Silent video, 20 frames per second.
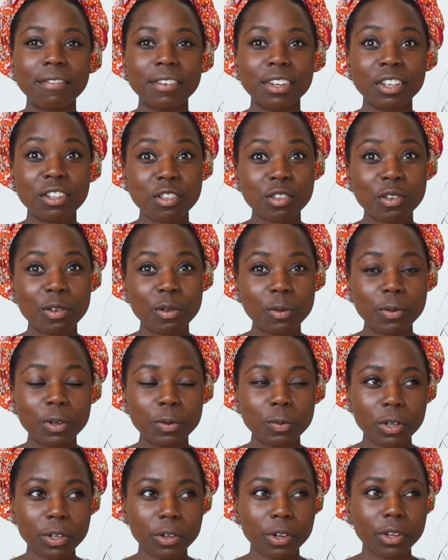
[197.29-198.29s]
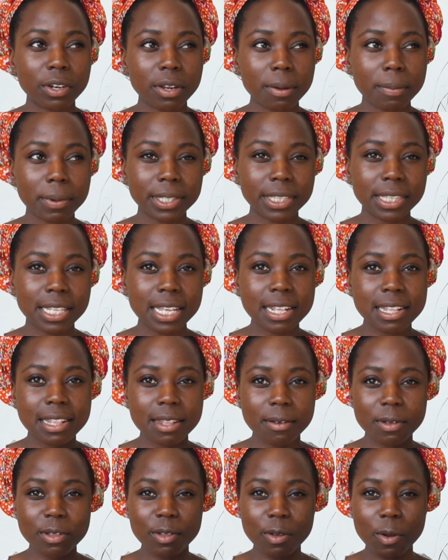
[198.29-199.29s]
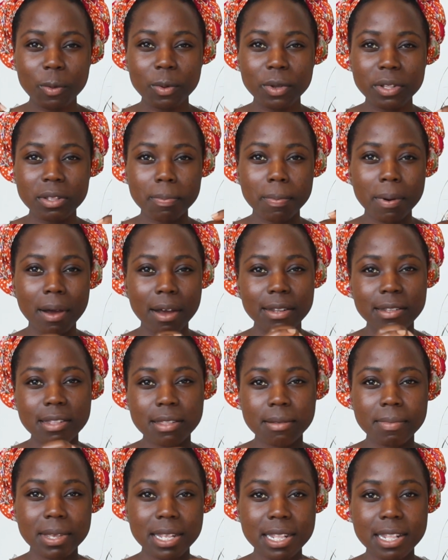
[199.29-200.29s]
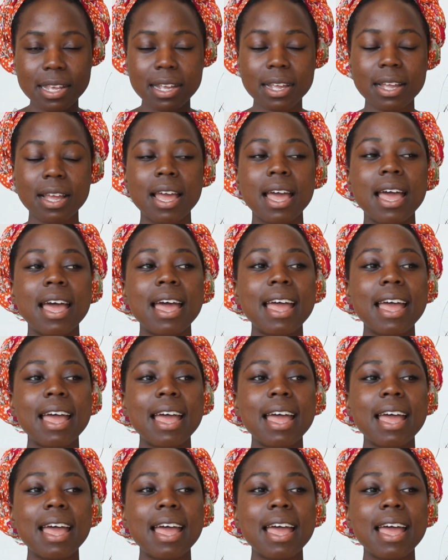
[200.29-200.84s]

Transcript: even in school when we learned about things there was always parts missing